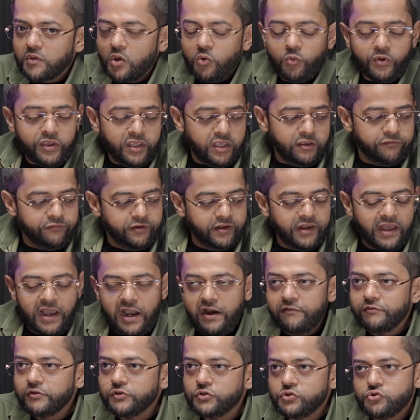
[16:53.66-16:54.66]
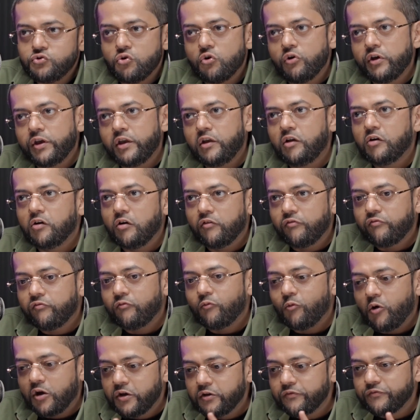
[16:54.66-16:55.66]
We even have a drawing of
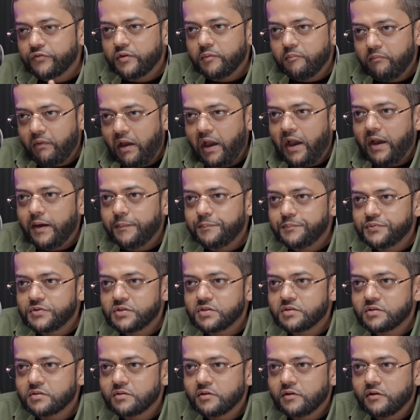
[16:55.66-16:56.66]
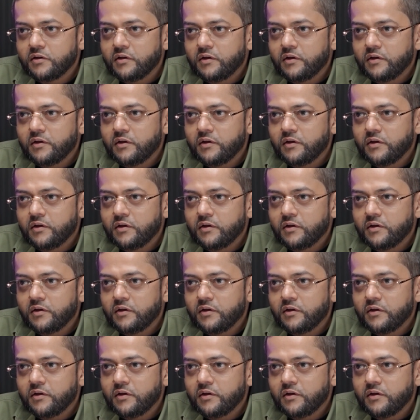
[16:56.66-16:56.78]
one of the maps